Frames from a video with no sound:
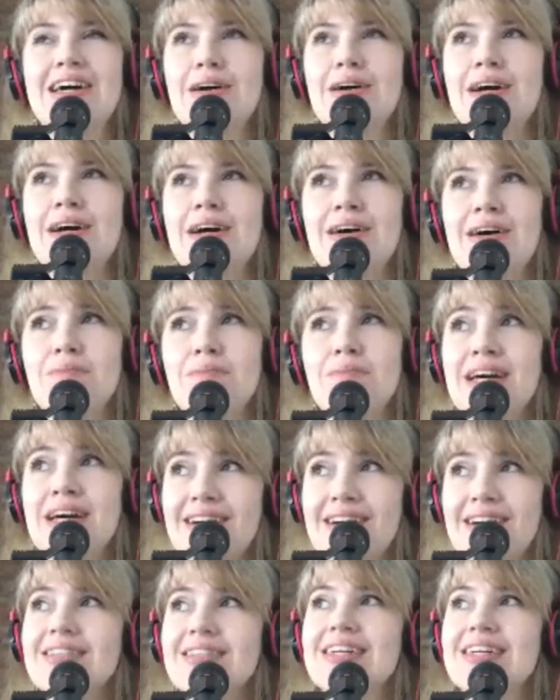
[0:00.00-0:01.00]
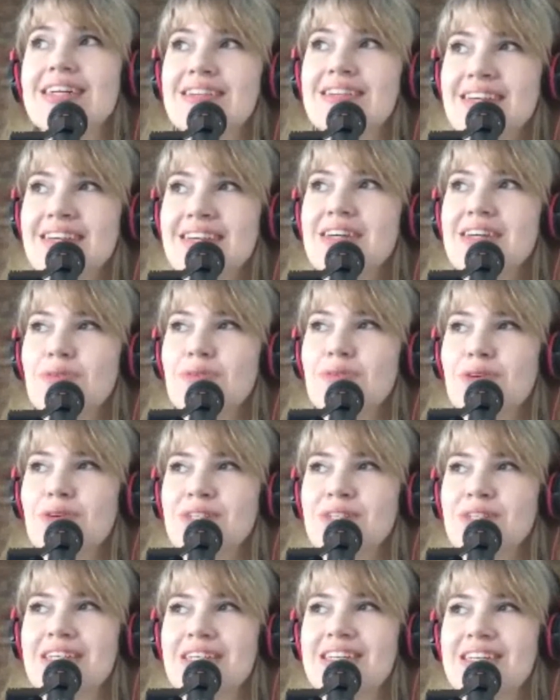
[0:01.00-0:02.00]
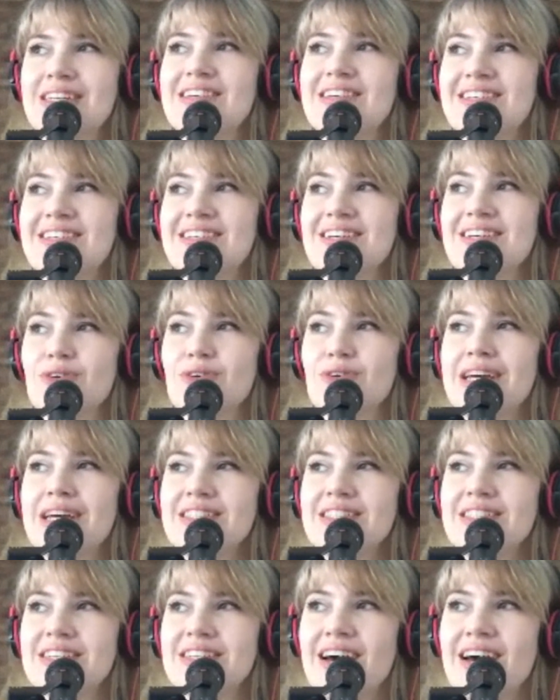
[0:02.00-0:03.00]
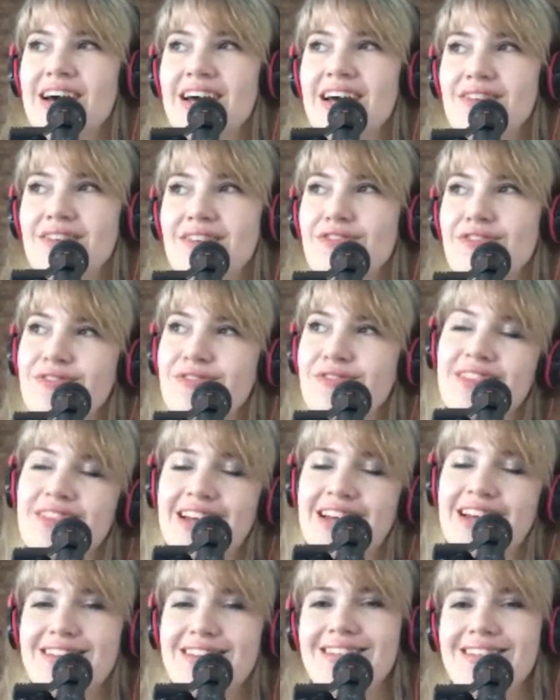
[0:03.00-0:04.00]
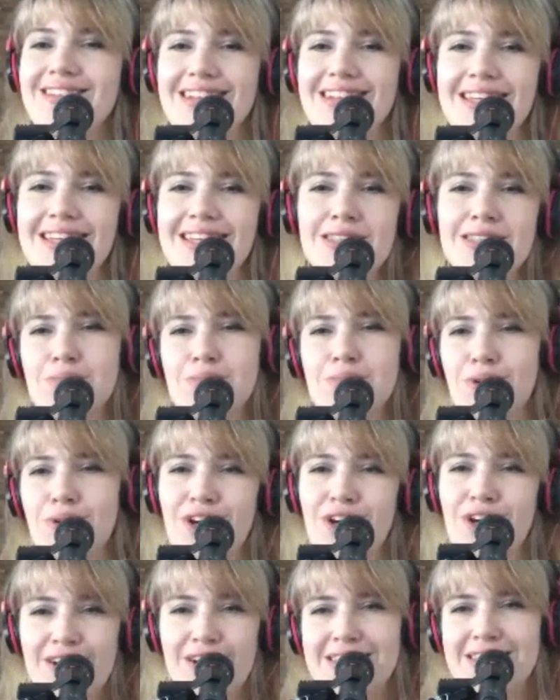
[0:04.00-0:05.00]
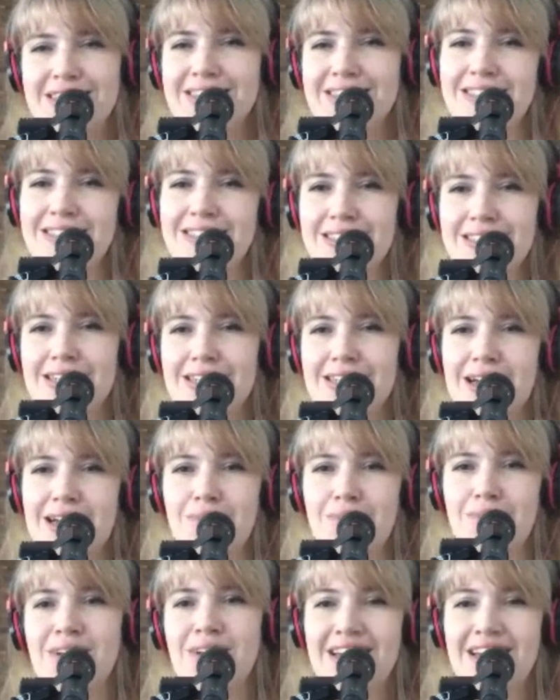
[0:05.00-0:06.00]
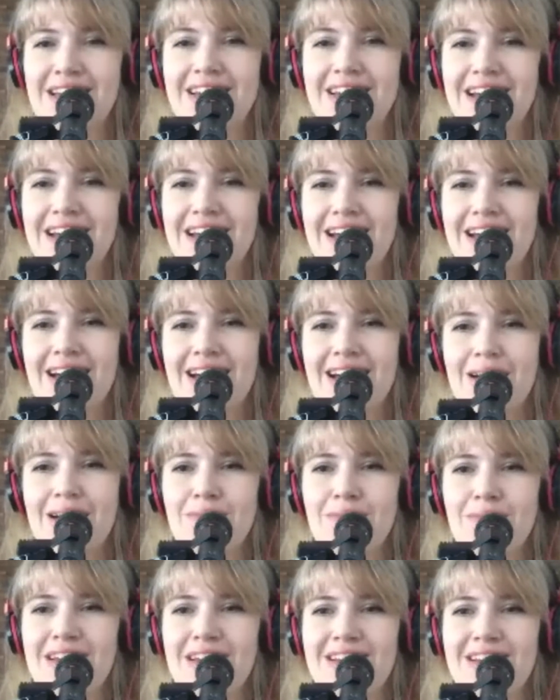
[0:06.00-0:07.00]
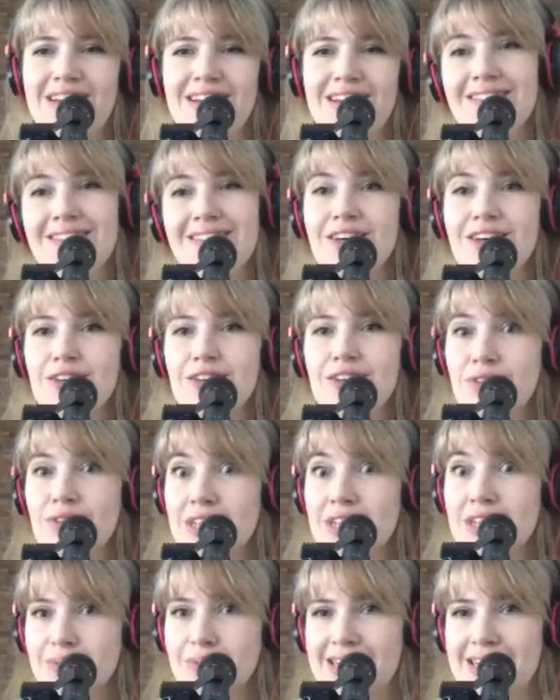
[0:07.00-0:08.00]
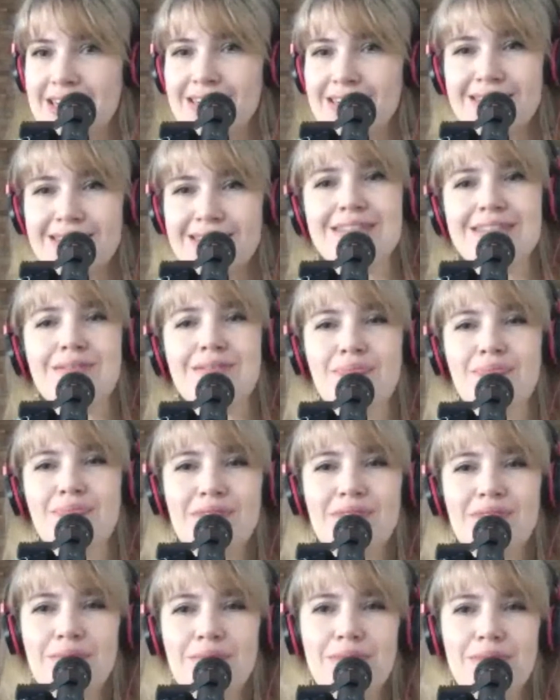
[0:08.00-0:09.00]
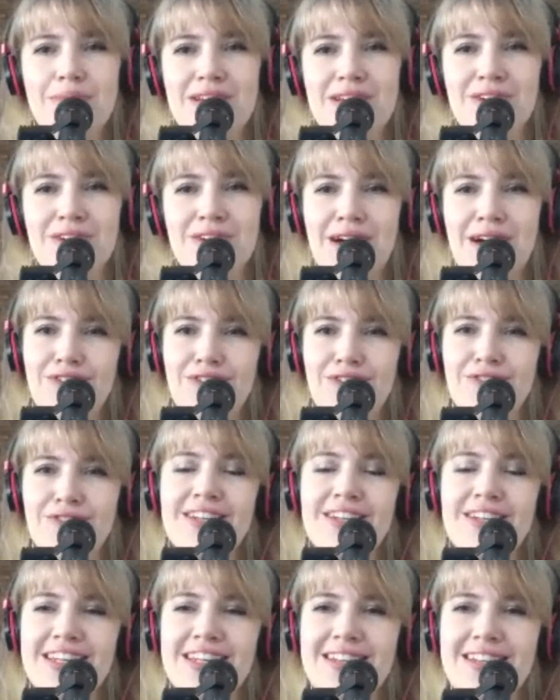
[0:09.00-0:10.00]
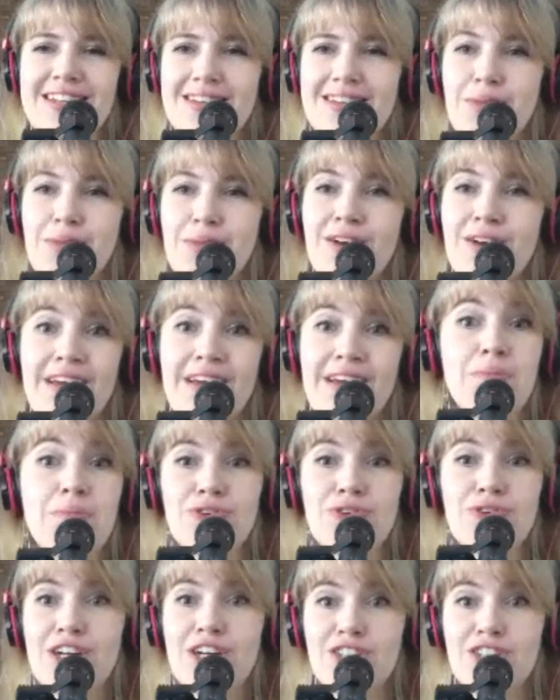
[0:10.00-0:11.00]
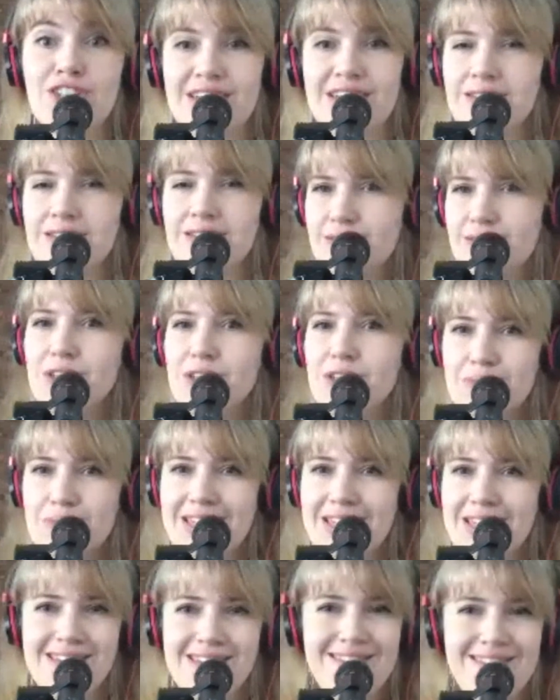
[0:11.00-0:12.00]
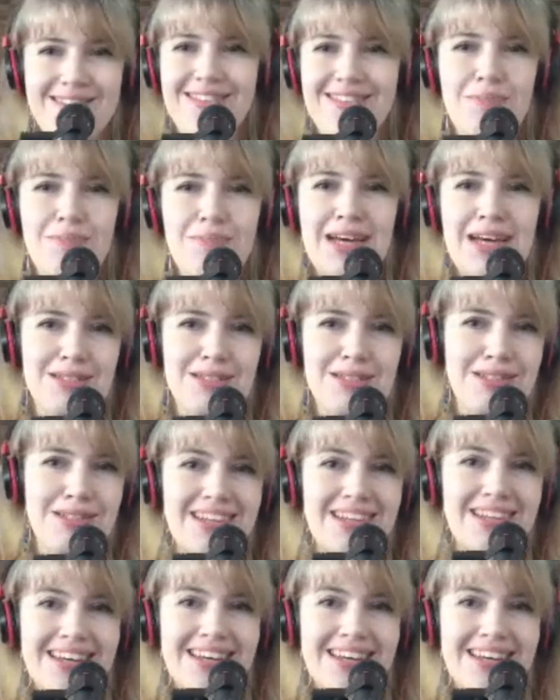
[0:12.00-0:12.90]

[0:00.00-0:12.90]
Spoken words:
But I think it would be really great to kind of let's support artists in this time in unique ways. Maybe crowdfunding part of that project so it could be the best